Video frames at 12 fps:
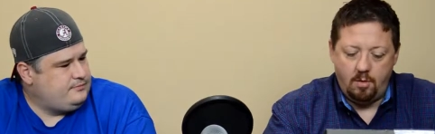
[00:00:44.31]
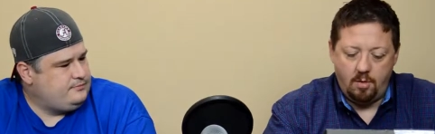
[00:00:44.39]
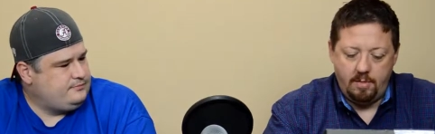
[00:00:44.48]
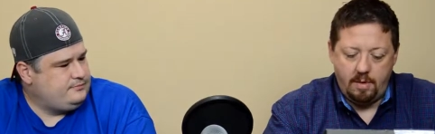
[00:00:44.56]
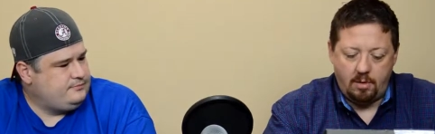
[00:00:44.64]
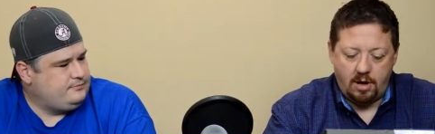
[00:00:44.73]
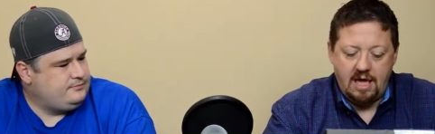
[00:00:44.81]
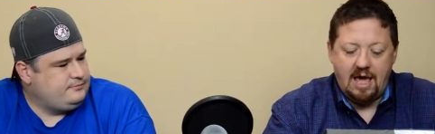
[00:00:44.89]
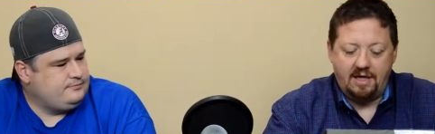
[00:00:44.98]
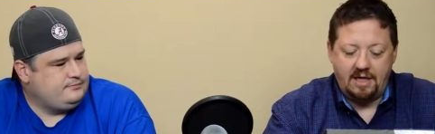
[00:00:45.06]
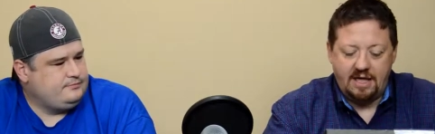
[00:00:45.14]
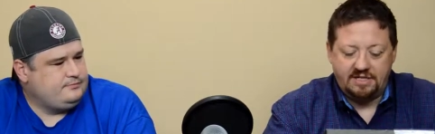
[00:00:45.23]
Speaker 1: remember. Yeah,
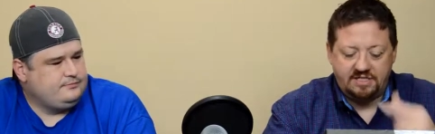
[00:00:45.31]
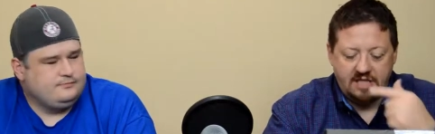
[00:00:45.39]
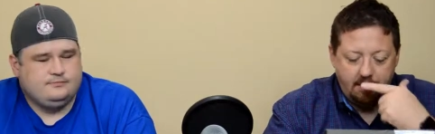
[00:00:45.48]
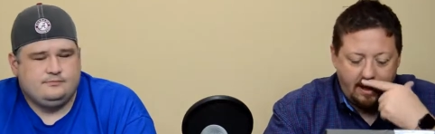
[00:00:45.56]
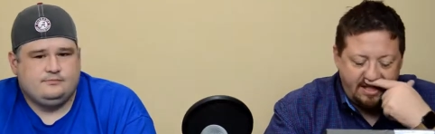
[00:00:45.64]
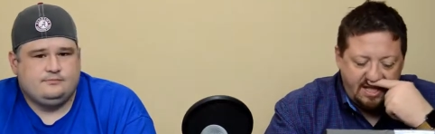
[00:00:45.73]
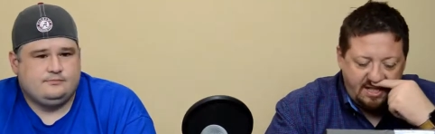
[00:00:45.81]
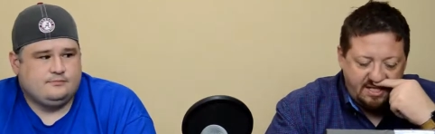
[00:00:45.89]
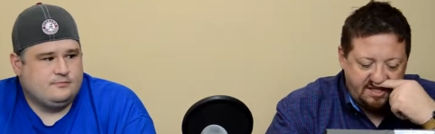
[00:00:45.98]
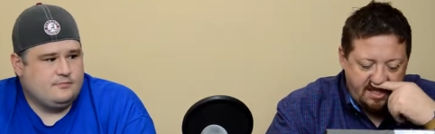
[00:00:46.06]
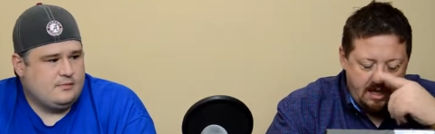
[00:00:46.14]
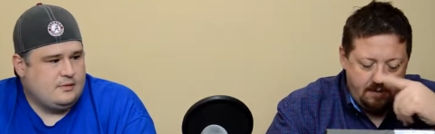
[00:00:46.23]
it has a theme. I think the
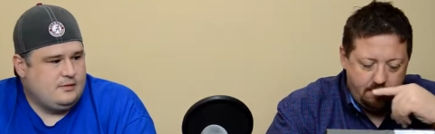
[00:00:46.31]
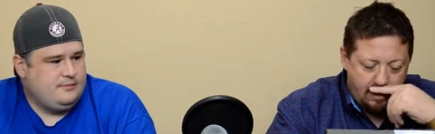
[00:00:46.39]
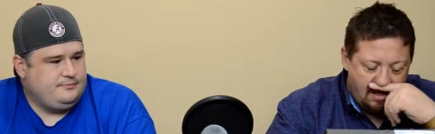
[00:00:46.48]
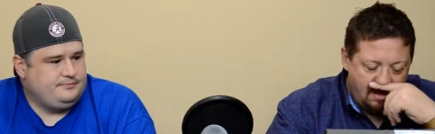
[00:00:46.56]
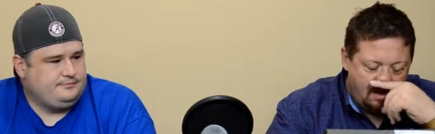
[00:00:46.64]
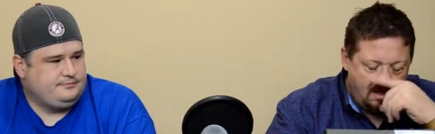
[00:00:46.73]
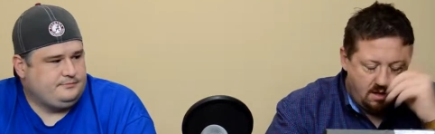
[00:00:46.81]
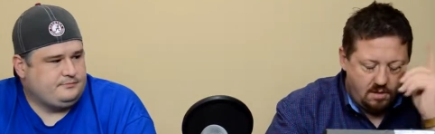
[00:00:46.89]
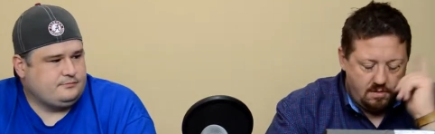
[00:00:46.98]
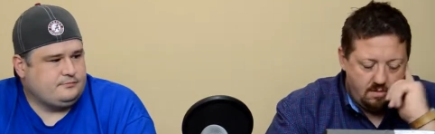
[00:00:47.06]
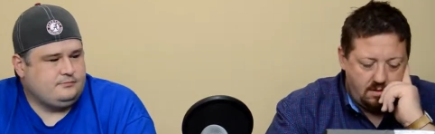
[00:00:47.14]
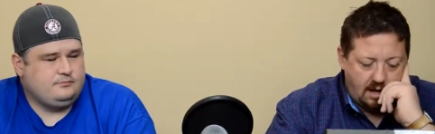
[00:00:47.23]
theme.
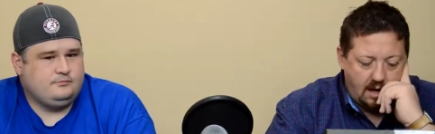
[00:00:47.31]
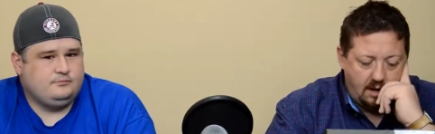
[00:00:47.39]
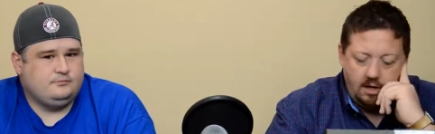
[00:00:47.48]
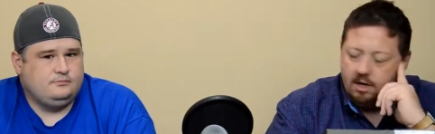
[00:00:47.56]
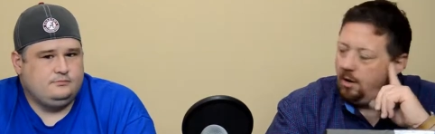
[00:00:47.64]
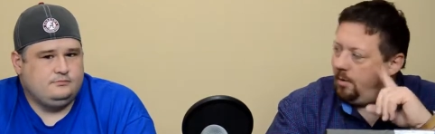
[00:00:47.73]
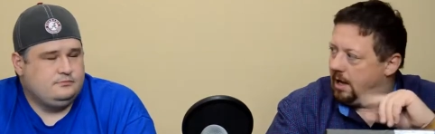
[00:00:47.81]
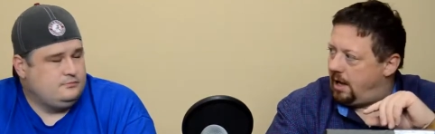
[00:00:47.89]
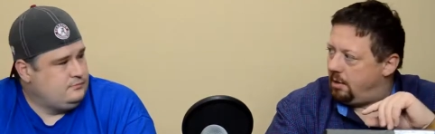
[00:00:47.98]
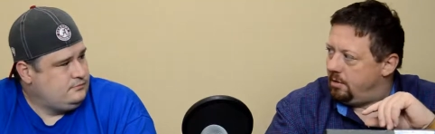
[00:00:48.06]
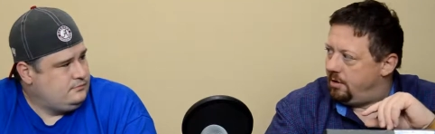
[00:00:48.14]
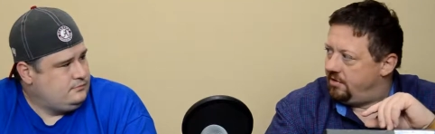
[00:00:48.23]
You know what? I
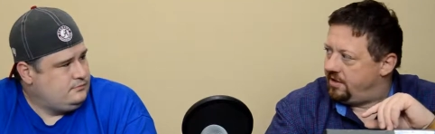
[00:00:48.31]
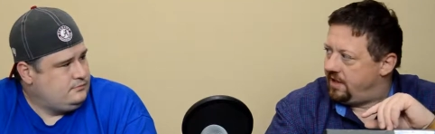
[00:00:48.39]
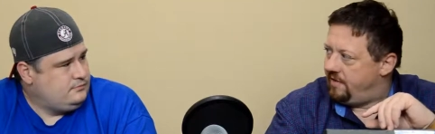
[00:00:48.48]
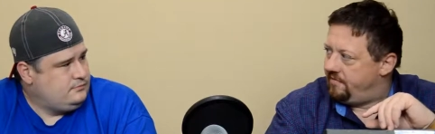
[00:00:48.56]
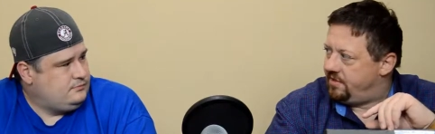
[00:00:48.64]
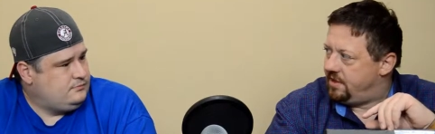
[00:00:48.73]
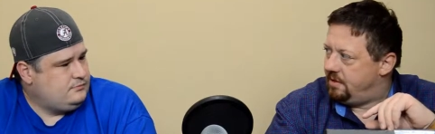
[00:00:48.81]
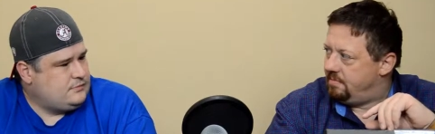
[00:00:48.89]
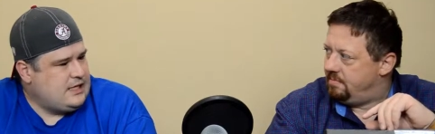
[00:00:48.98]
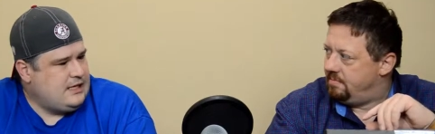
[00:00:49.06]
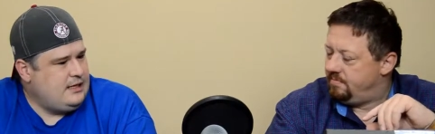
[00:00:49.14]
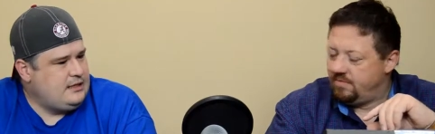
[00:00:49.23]
don't know that they have a theme.
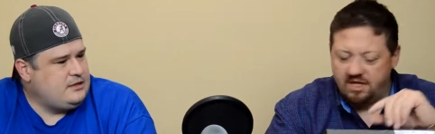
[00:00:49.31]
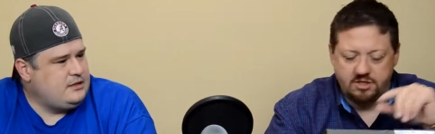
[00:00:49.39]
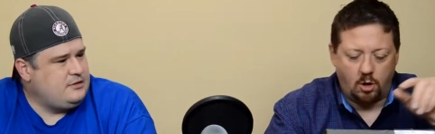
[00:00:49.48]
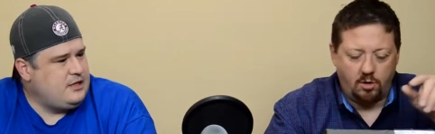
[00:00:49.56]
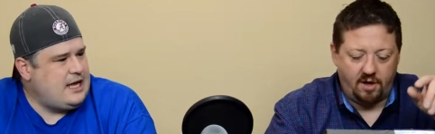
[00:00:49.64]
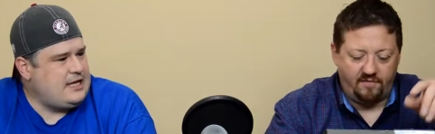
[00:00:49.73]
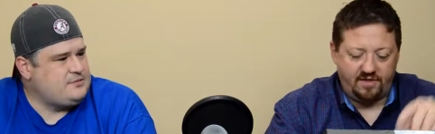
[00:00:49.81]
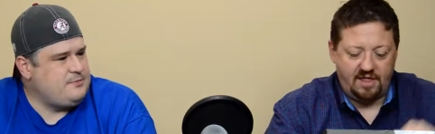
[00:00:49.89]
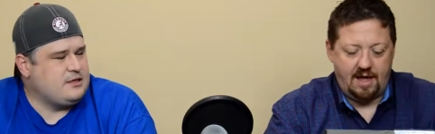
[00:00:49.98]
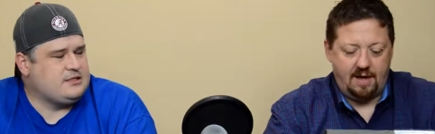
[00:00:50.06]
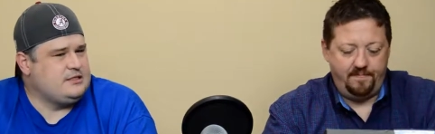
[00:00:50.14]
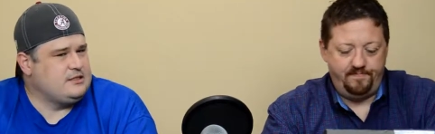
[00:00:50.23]
Uh, the last
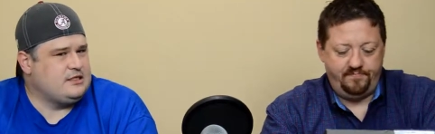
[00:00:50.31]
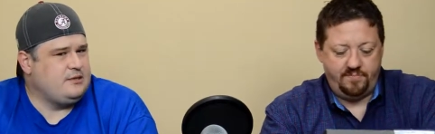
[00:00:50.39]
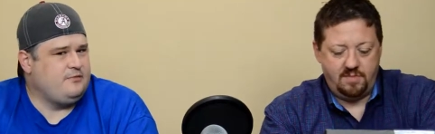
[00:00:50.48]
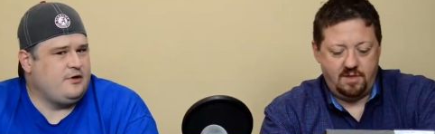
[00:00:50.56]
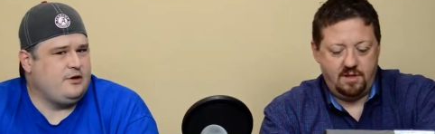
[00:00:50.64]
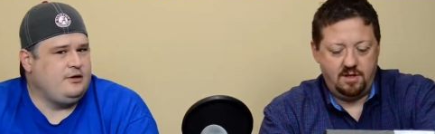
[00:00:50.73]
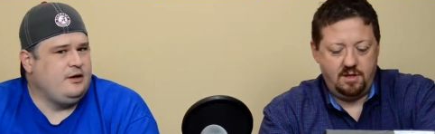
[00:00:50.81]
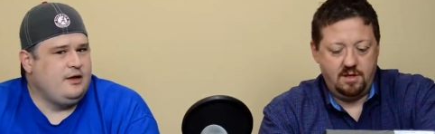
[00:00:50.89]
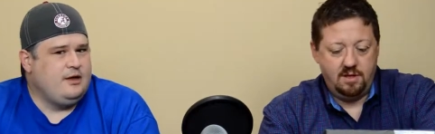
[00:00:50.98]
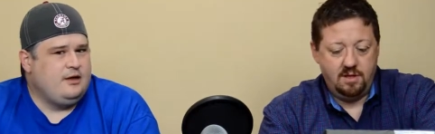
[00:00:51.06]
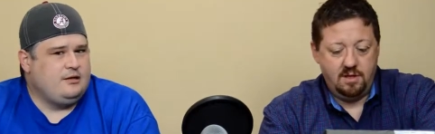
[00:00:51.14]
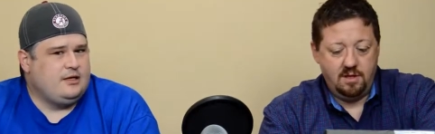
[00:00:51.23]
box
Speaker 2: didn't seem very
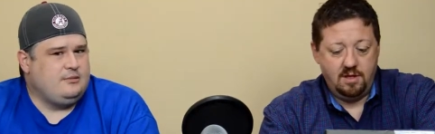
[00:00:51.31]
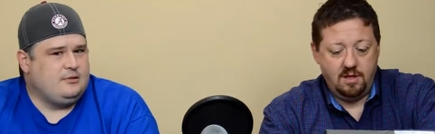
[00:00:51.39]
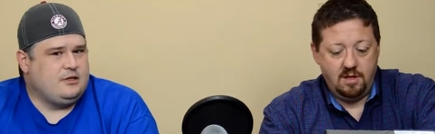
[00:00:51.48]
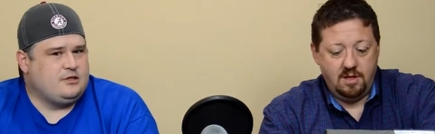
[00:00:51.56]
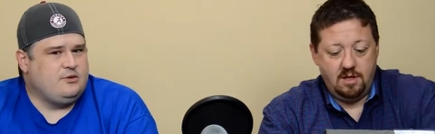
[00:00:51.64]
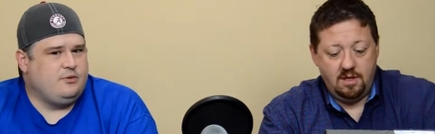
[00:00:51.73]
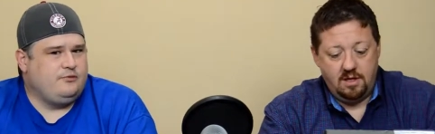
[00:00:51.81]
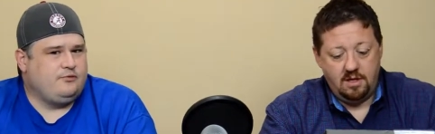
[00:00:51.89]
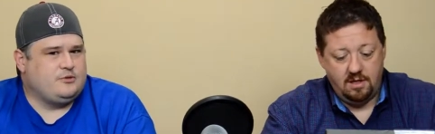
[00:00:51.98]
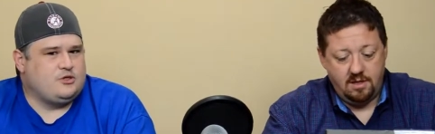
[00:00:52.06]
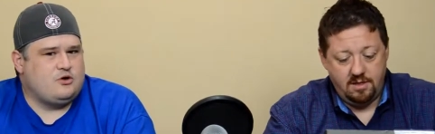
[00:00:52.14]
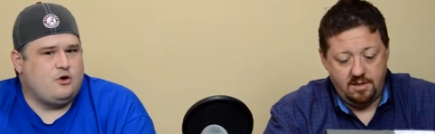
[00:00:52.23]
theme because it went from
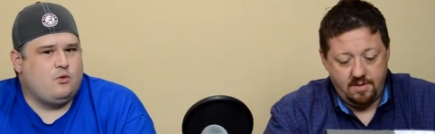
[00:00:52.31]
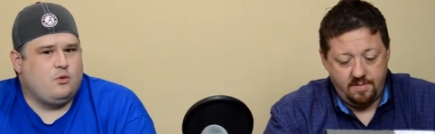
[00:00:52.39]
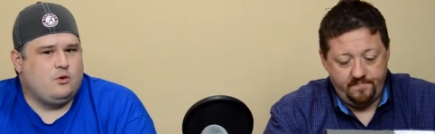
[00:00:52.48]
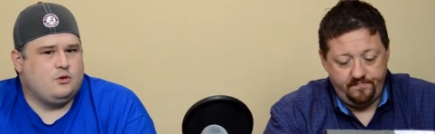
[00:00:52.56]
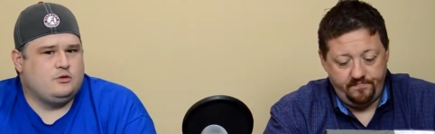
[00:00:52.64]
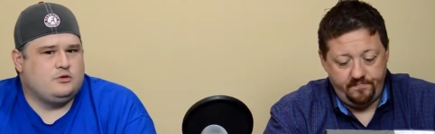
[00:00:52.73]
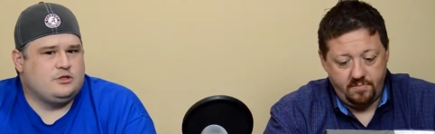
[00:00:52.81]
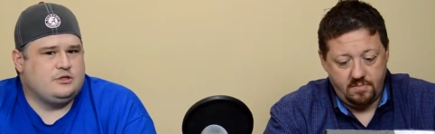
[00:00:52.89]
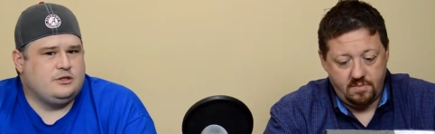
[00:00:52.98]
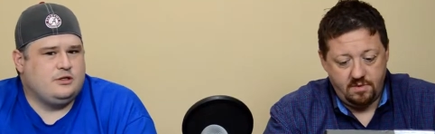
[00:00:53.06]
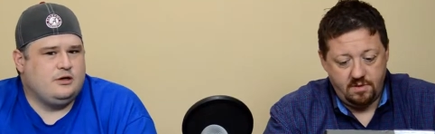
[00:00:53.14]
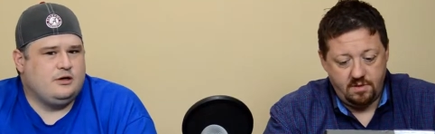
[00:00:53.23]
Star Wars
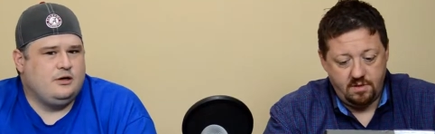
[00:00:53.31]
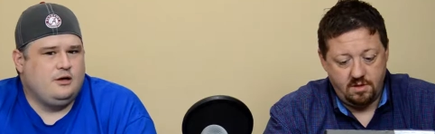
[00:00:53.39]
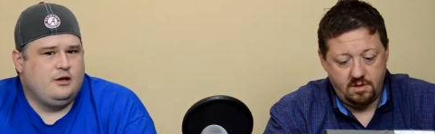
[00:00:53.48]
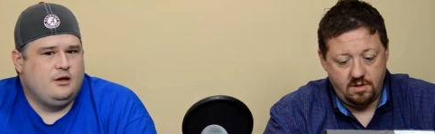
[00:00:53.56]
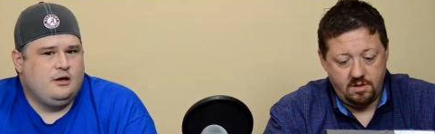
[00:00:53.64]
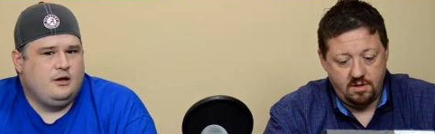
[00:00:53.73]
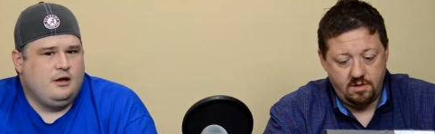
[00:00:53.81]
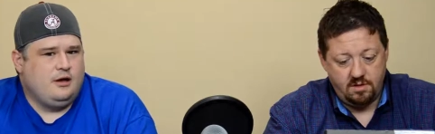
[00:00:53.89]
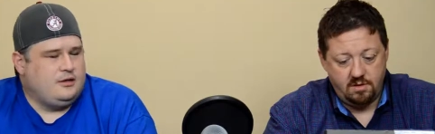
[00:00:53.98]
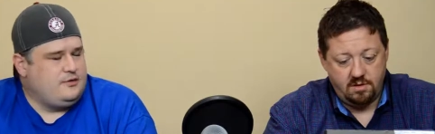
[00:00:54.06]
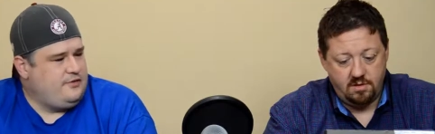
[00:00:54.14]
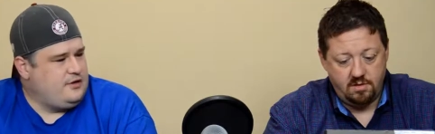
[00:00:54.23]
and uh, uh
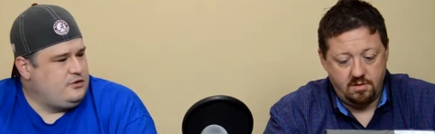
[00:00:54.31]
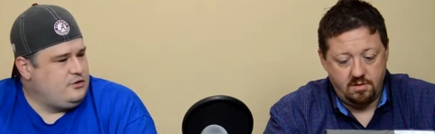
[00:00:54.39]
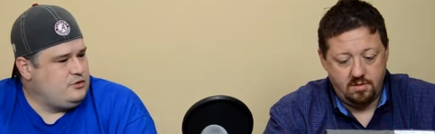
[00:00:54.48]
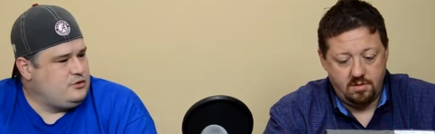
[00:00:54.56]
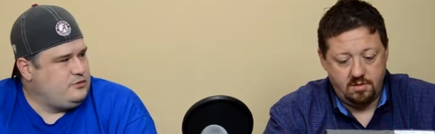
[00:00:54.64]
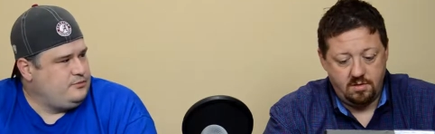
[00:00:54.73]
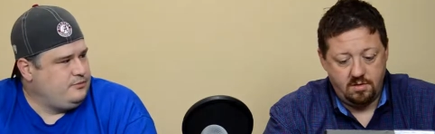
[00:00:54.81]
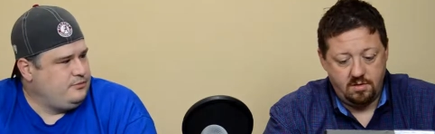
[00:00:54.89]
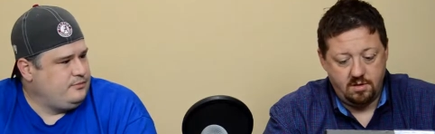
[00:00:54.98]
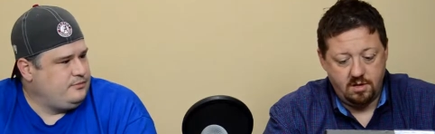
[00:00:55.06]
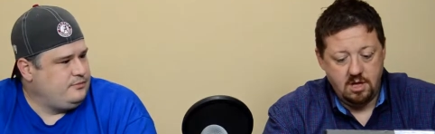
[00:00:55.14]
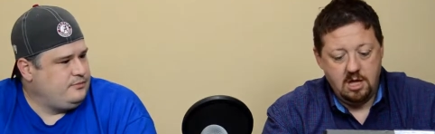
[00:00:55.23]
Defenders.
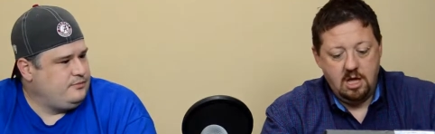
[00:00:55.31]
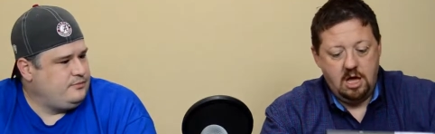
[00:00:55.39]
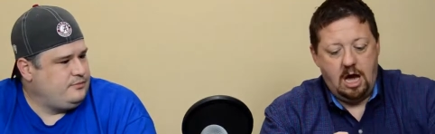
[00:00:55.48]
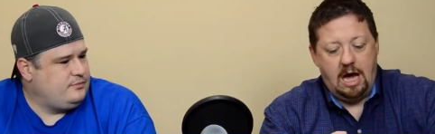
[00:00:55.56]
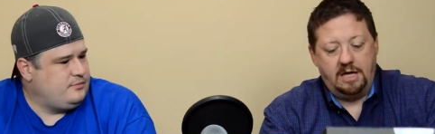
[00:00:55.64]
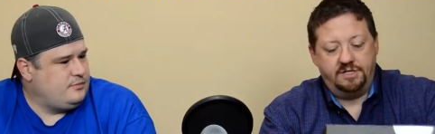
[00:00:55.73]
Speaker 1: All right,